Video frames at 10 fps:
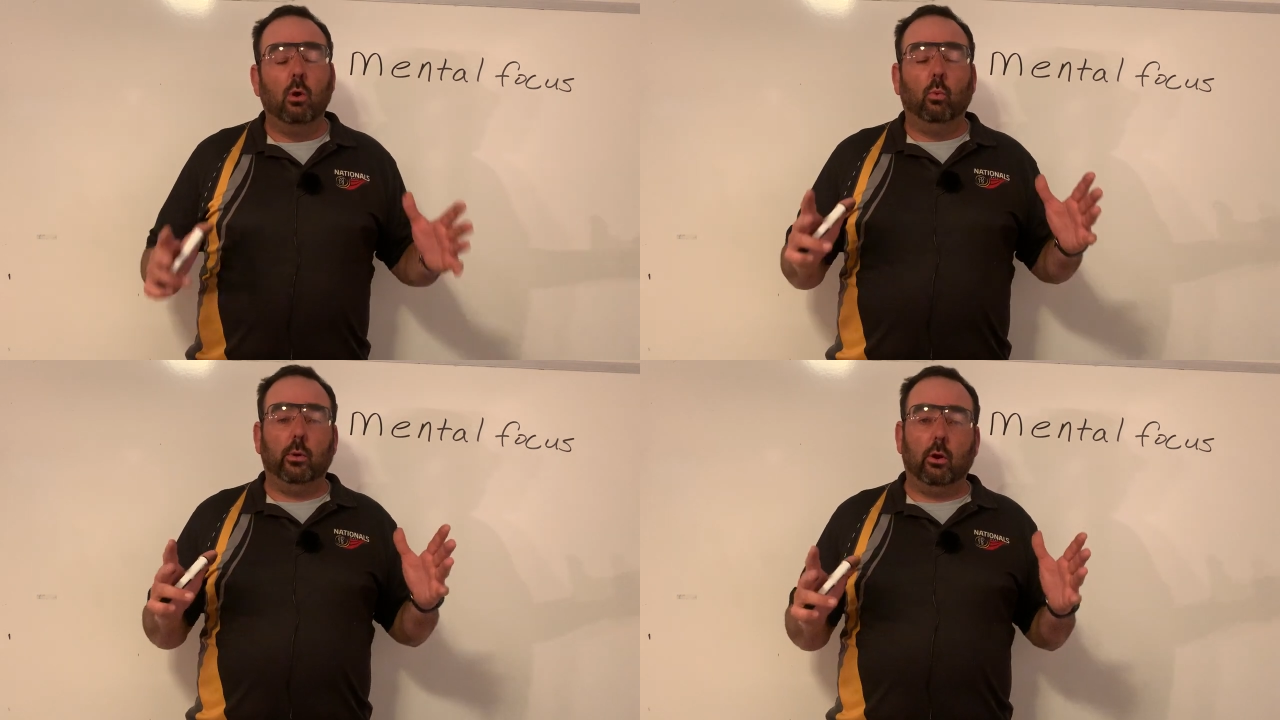
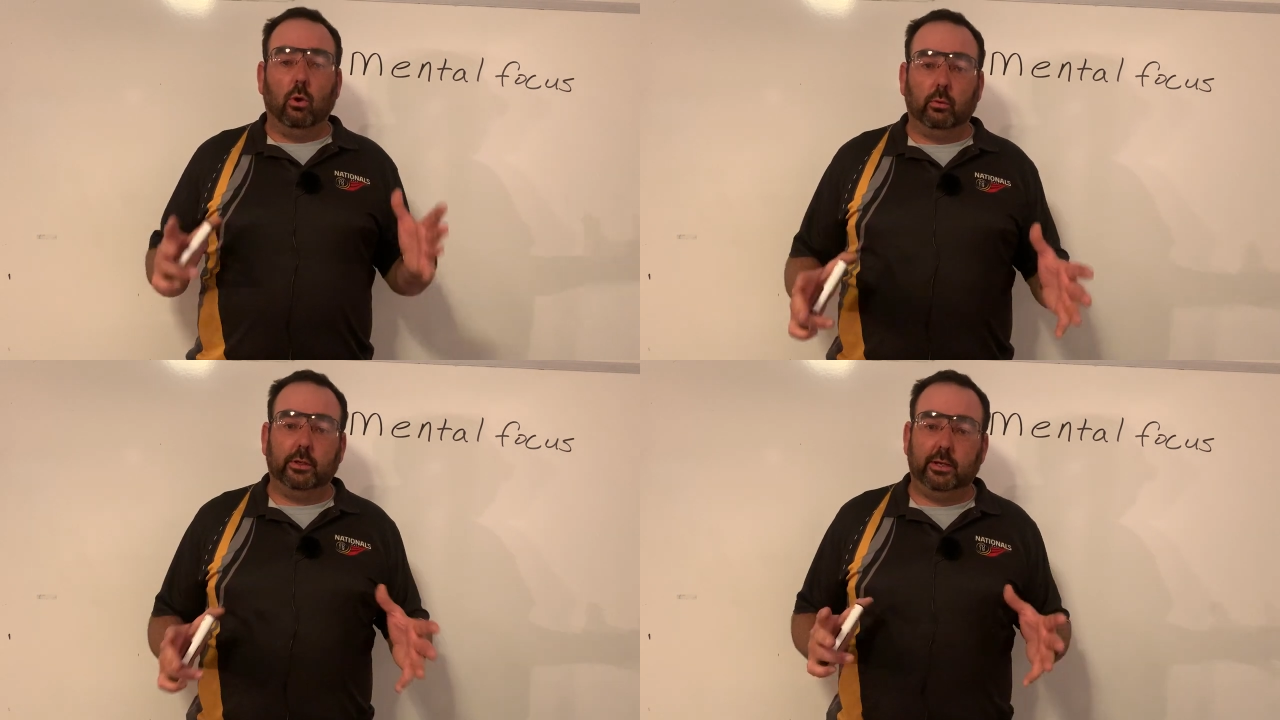We
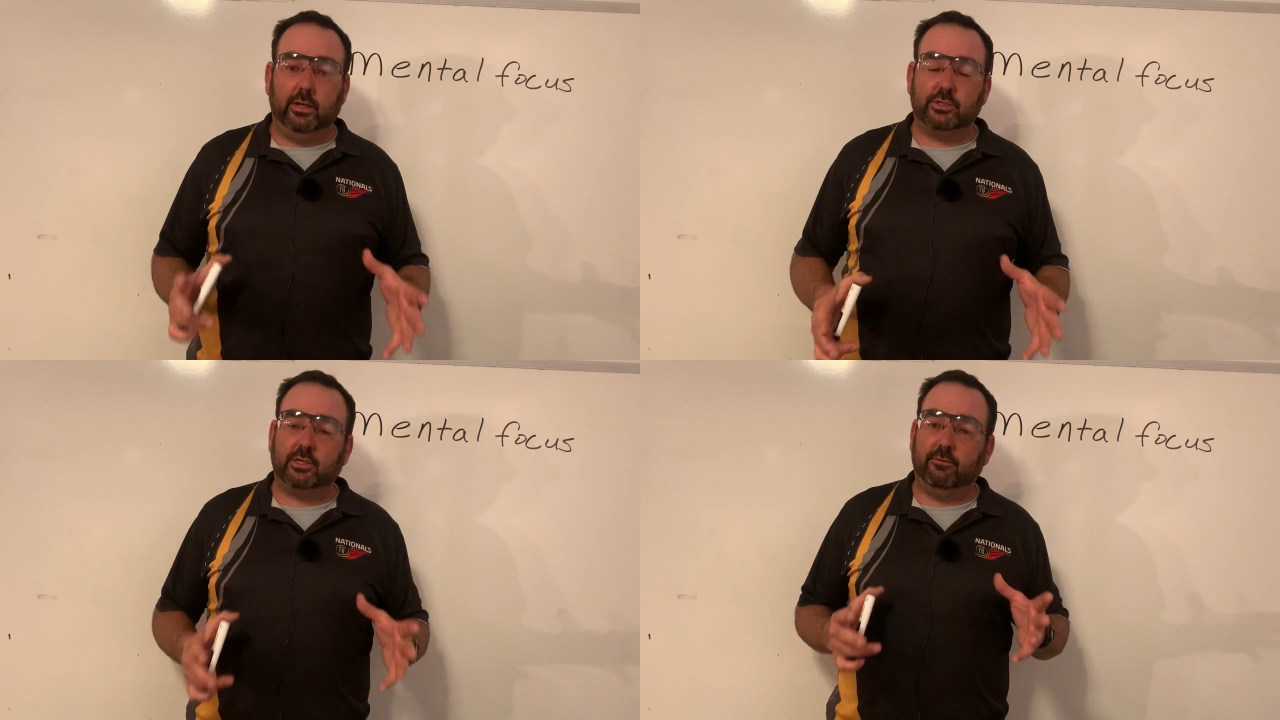only need
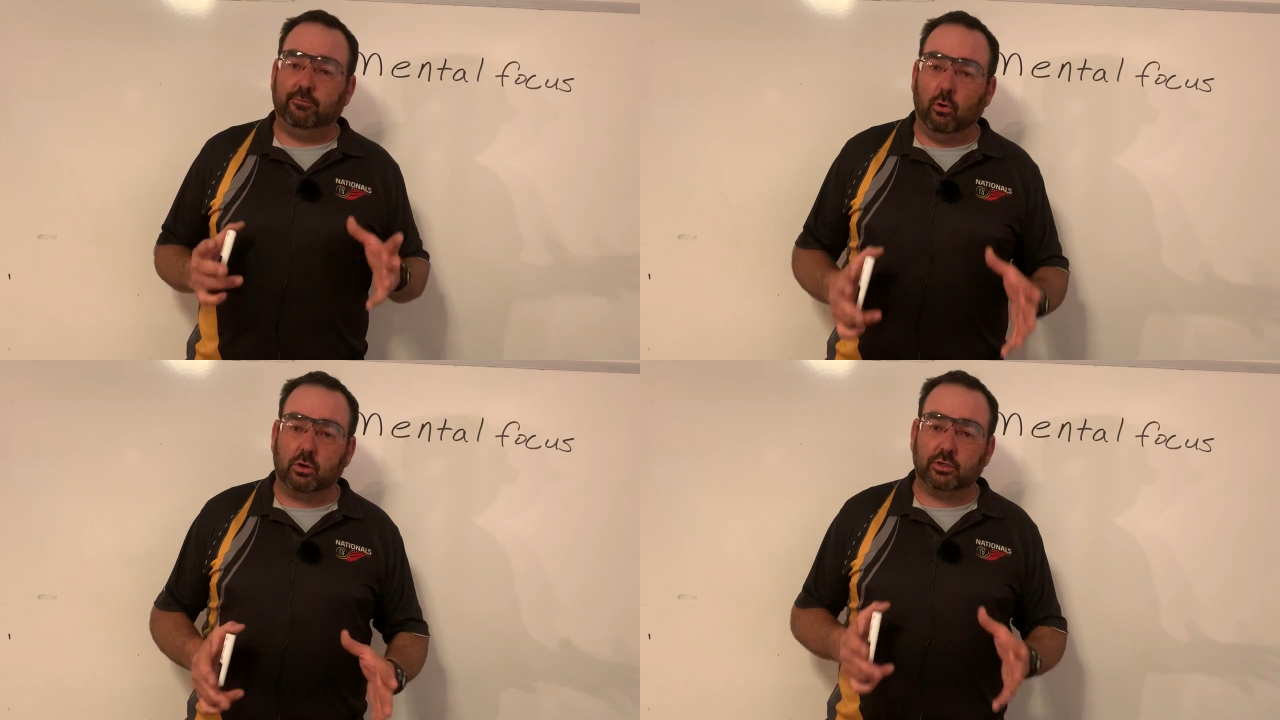to stay
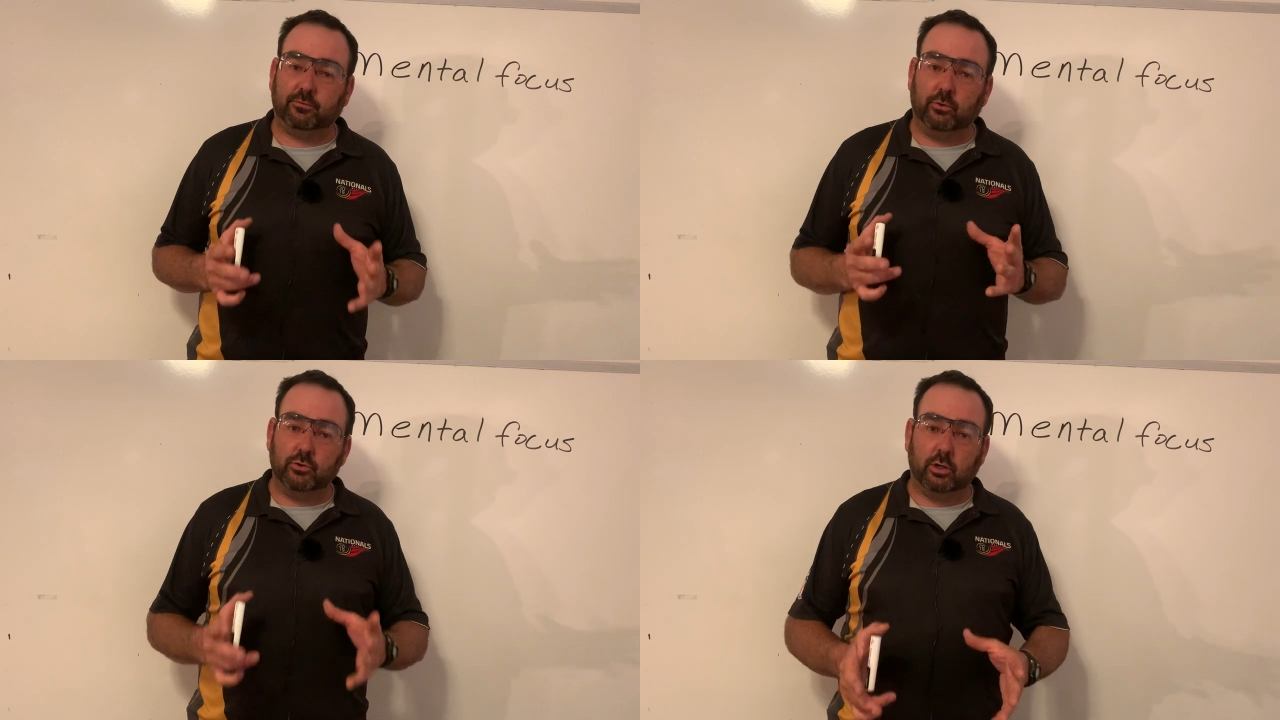focused
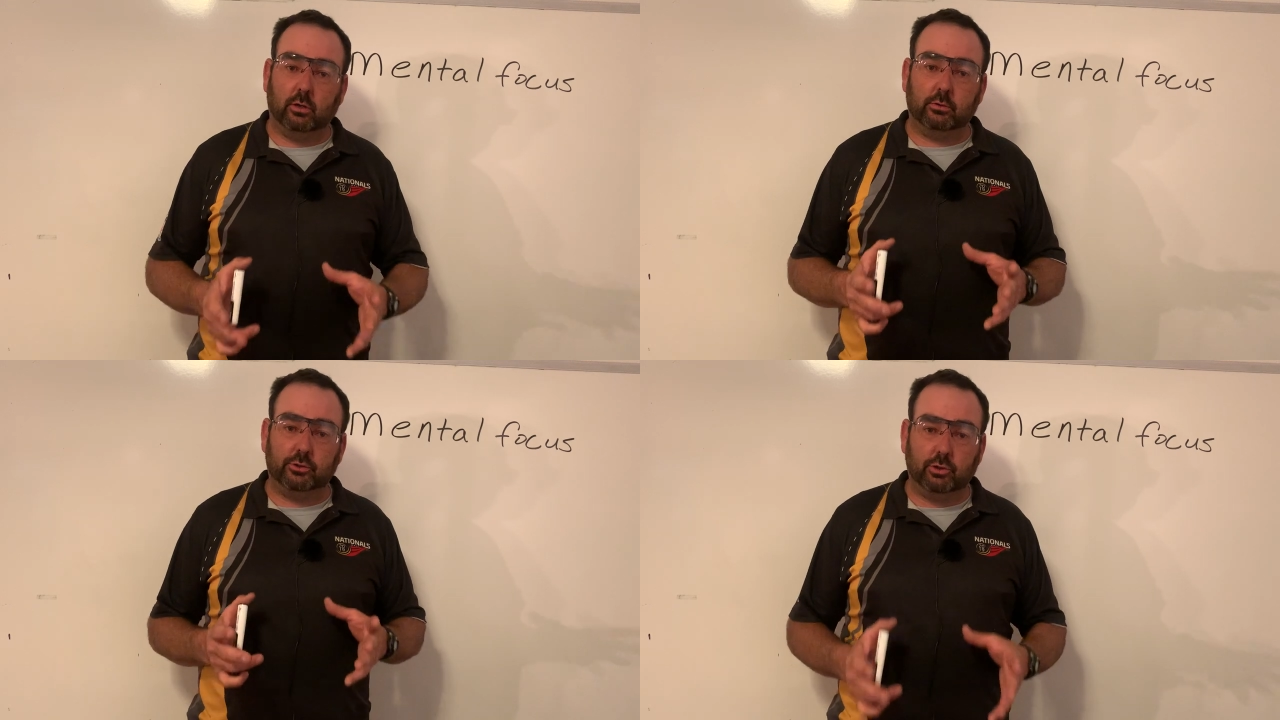for those
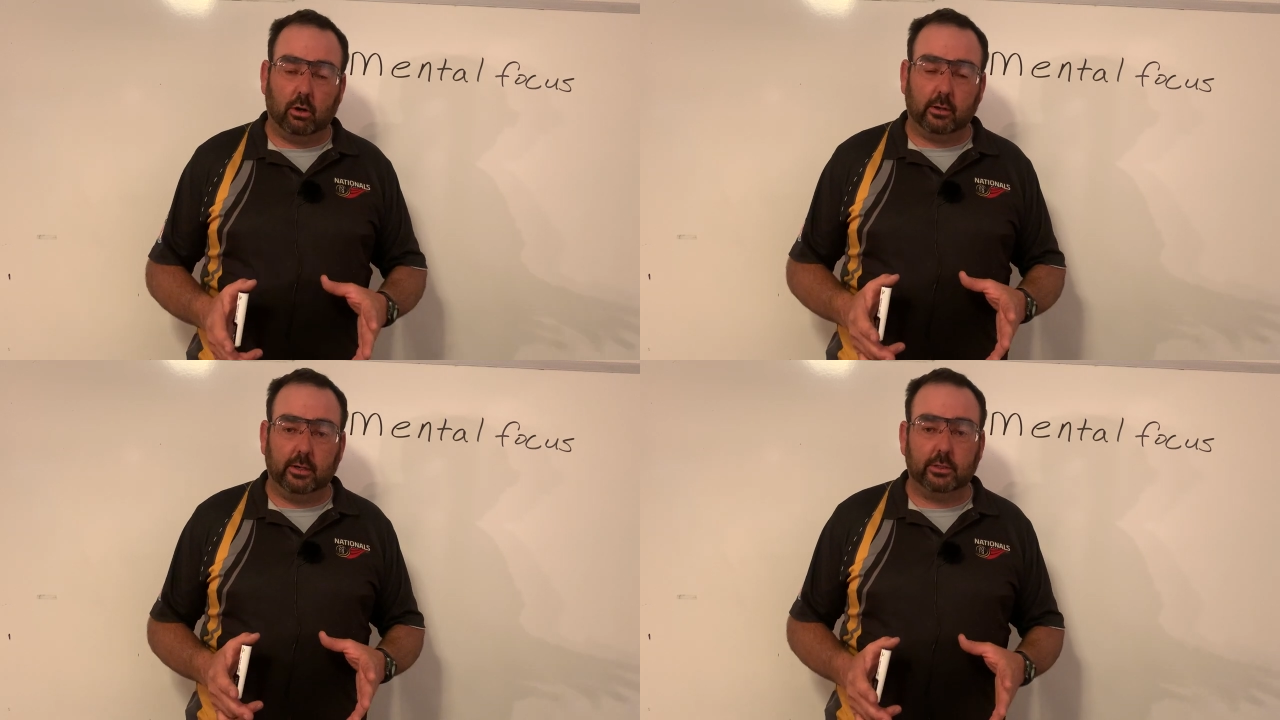100
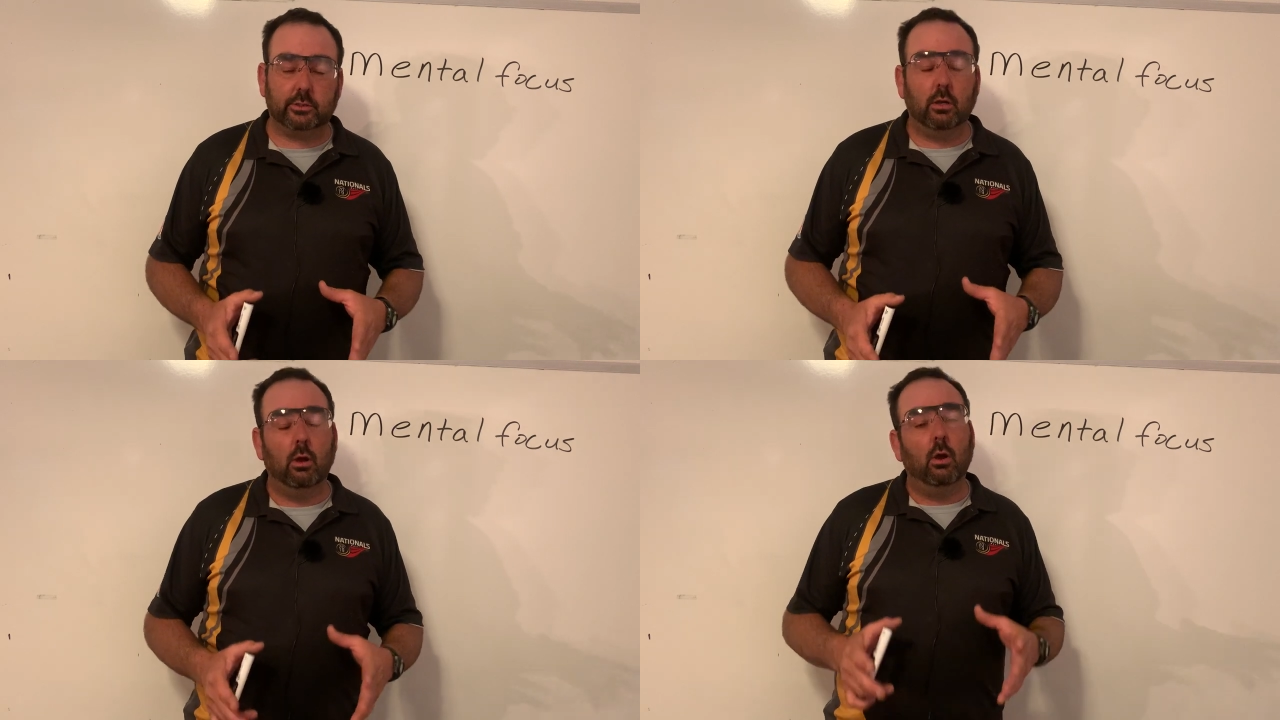targets